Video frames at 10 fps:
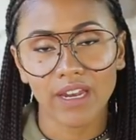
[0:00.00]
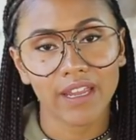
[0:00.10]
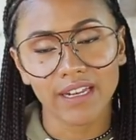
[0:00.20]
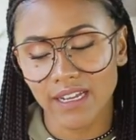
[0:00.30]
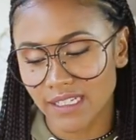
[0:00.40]
and
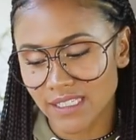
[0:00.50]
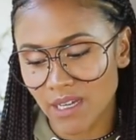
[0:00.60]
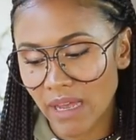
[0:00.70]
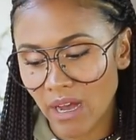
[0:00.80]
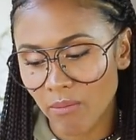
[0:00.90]
yet I
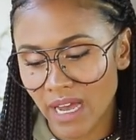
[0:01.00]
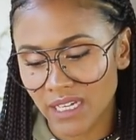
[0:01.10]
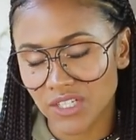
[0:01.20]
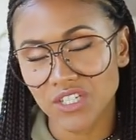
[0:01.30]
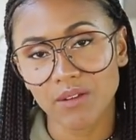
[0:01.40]
somehow
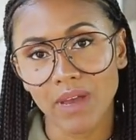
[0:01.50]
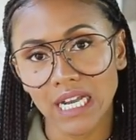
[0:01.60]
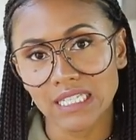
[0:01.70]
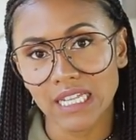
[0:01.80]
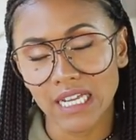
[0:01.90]
managed to
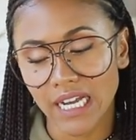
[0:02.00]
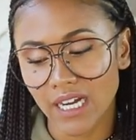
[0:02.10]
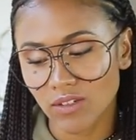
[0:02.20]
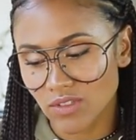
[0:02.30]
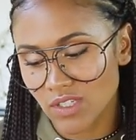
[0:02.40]
max that
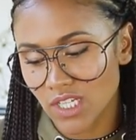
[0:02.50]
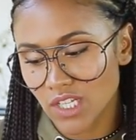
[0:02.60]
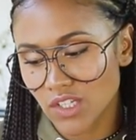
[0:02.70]
out.